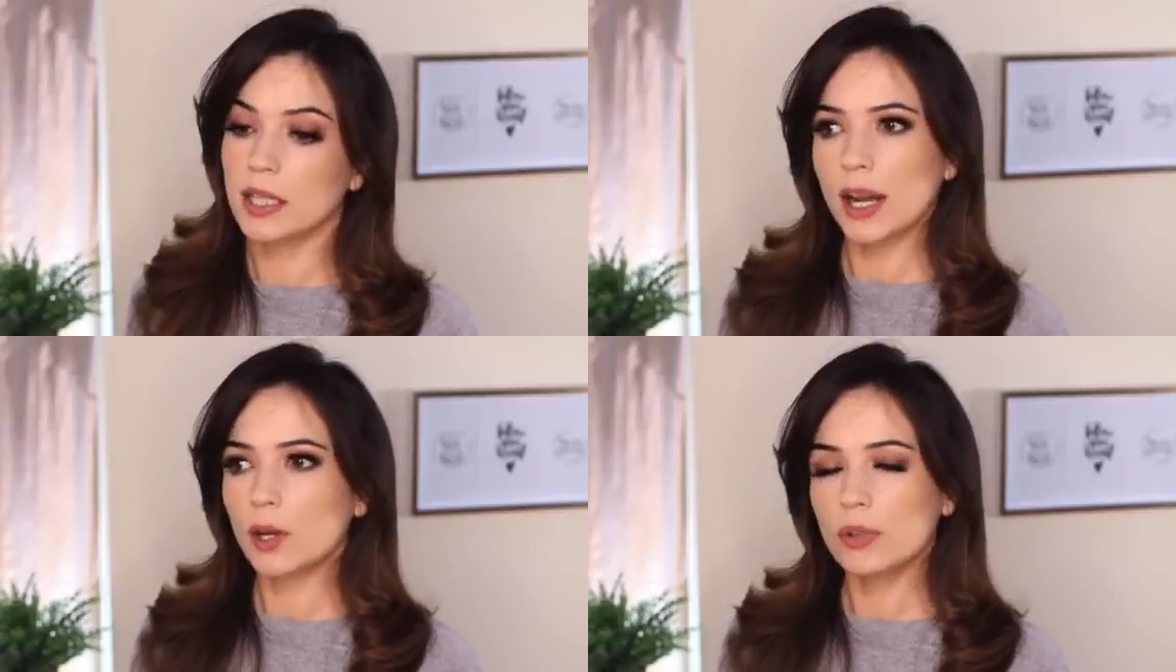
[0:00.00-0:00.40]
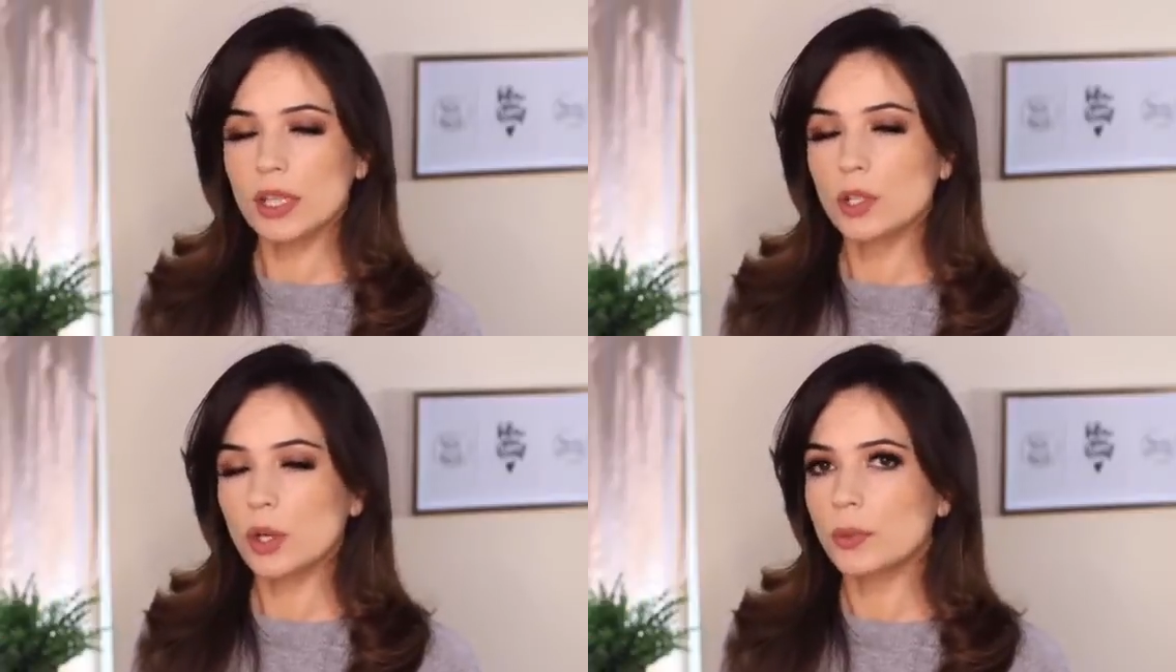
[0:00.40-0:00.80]
I don't
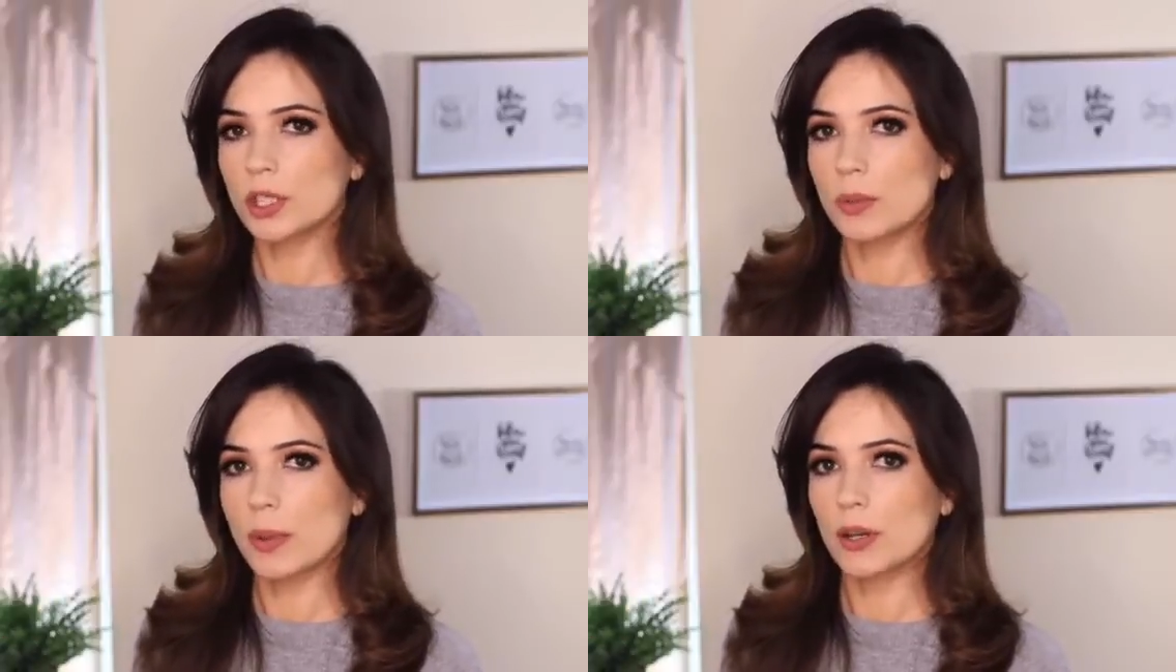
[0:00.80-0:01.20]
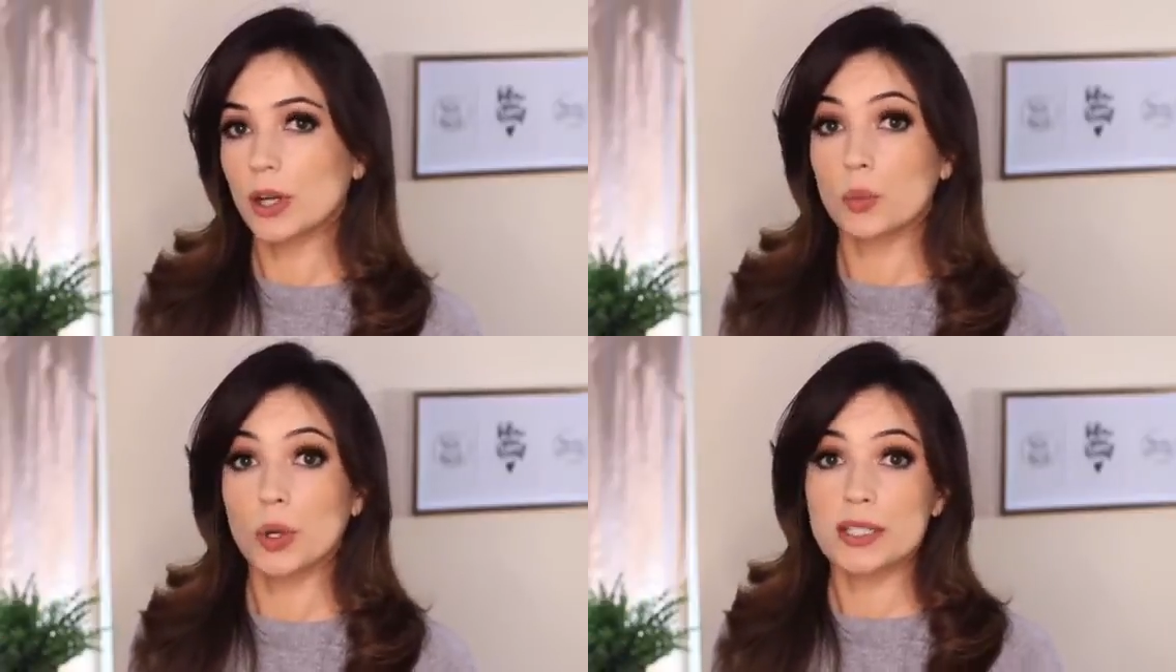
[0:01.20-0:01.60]
really know much about
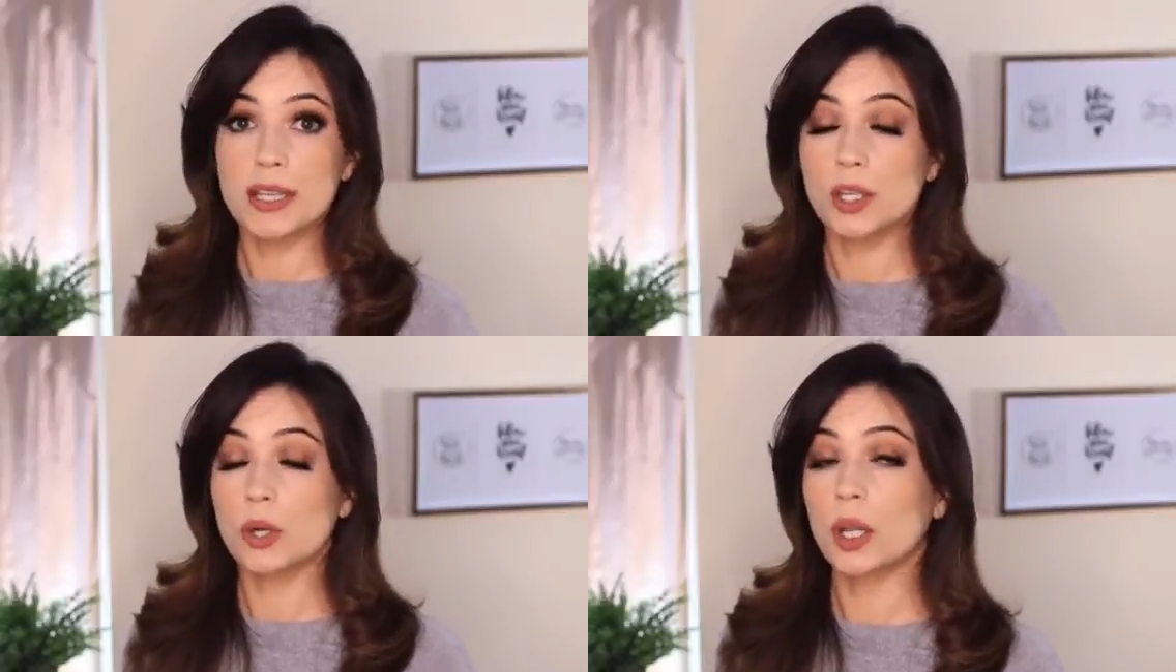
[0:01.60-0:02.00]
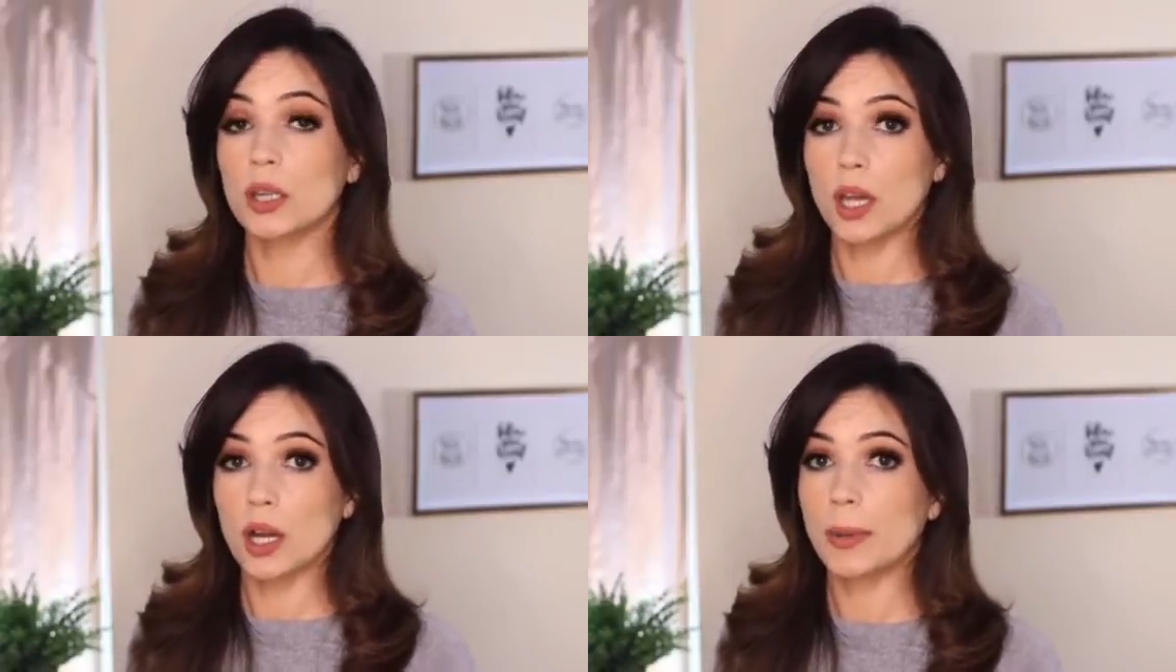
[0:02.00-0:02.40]
her, whereas I know a
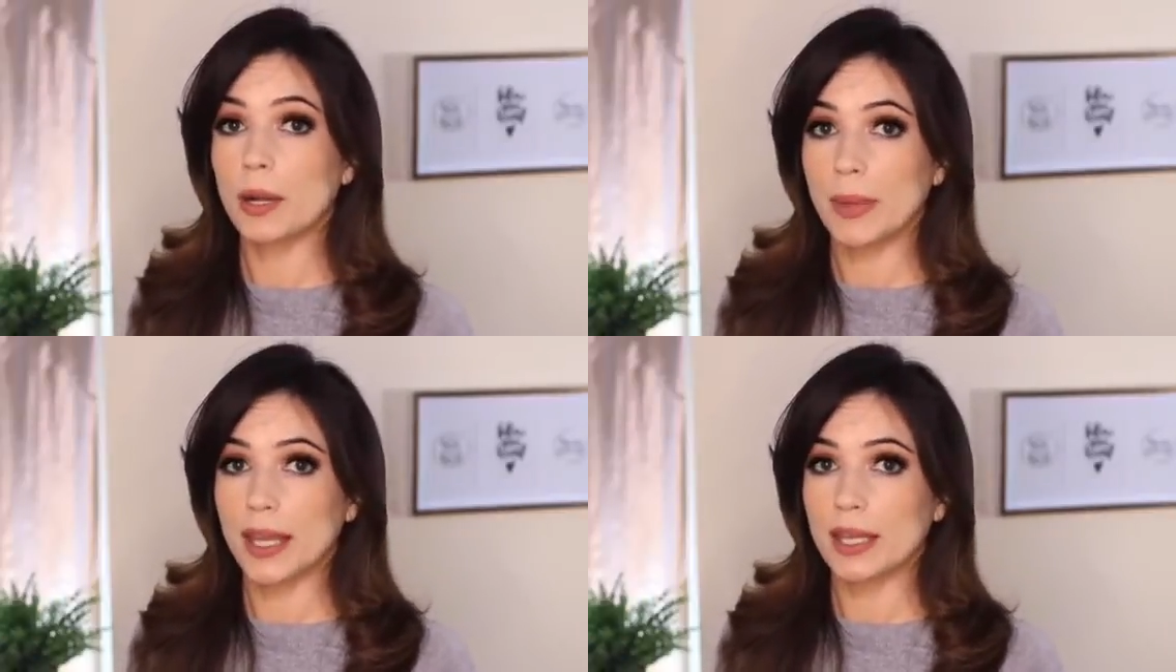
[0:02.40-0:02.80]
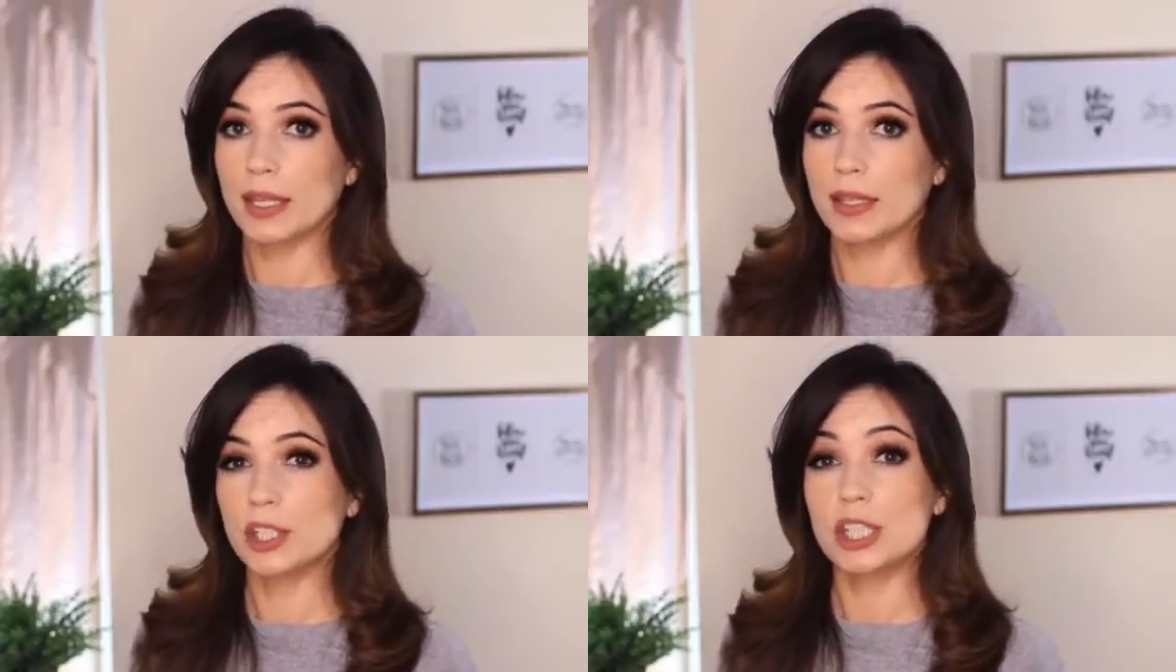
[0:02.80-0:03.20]
lot about Meghan
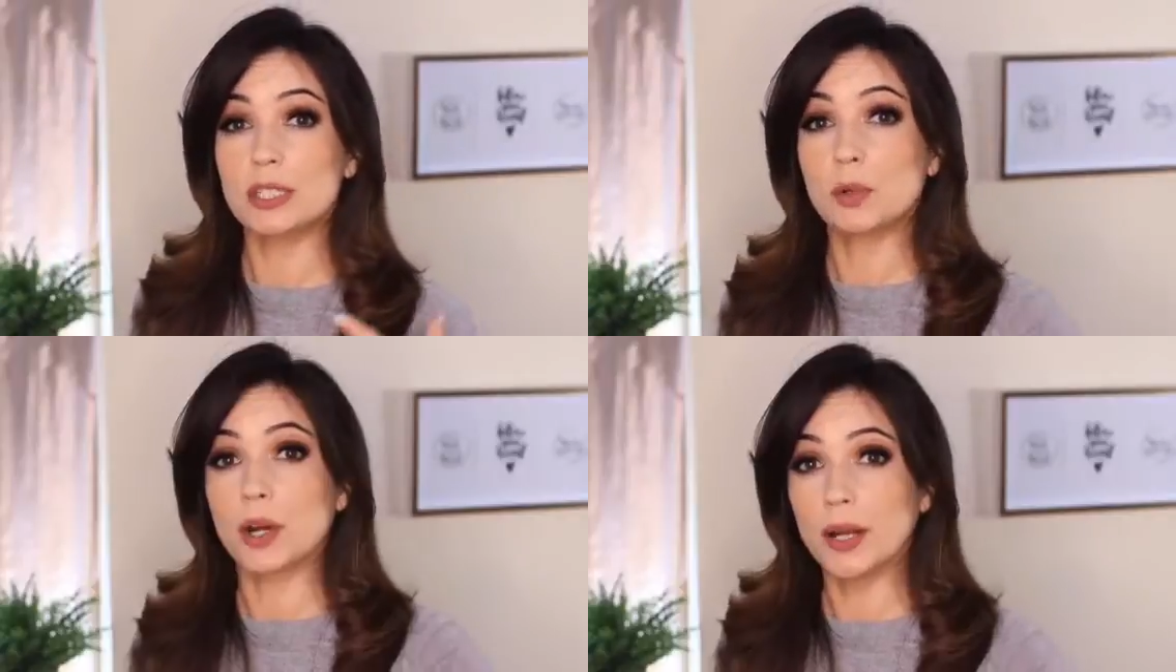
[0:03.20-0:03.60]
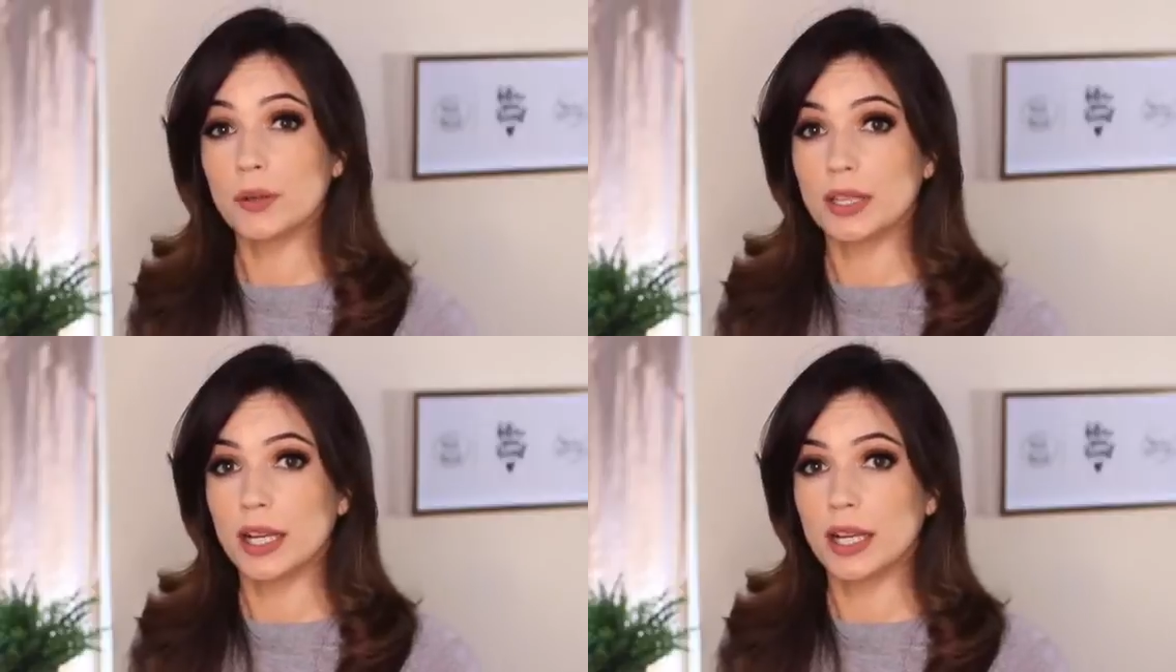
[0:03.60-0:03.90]
because she's more out